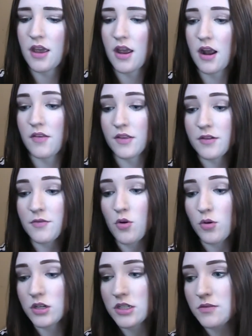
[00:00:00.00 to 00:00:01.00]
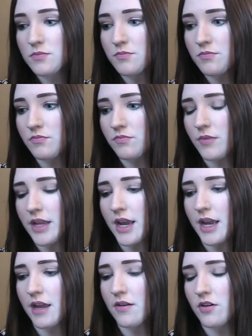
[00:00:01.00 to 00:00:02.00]
And then of course, like I
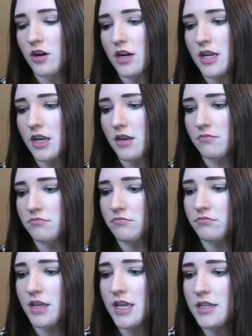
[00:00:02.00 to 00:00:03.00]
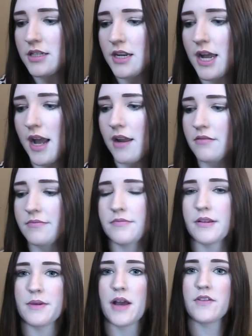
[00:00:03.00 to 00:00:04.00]
kind of already hinted at,
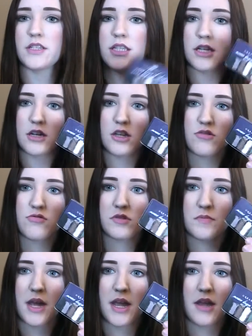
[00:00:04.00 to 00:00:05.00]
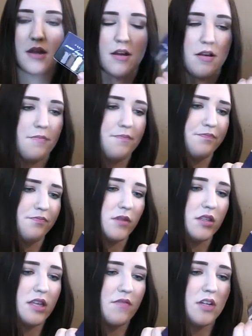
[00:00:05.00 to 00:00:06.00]
I'm obviously going to use my
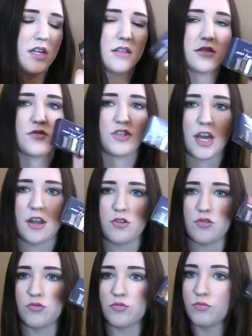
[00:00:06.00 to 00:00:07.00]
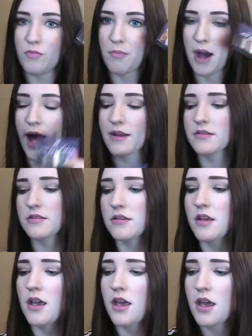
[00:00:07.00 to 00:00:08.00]
7 Days of Shadow box.
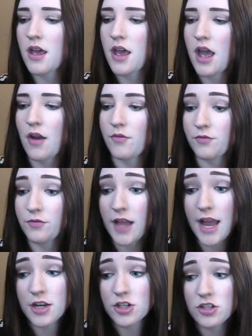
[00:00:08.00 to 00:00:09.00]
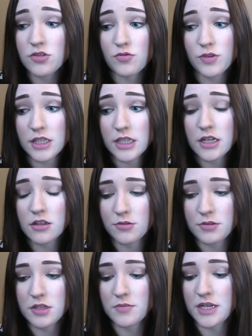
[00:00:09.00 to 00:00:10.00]
Flash is really
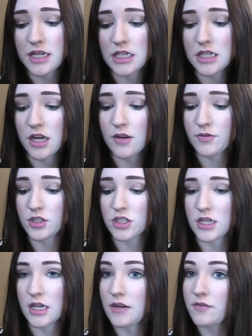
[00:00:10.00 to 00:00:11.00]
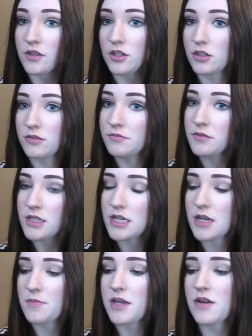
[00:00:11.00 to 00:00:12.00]
close to being done, which is kind of a little
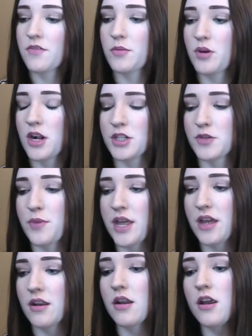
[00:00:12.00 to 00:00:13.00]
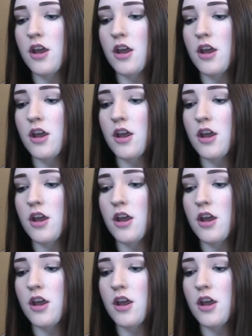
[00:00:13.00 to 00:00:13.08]
sneak peek for Project Pan.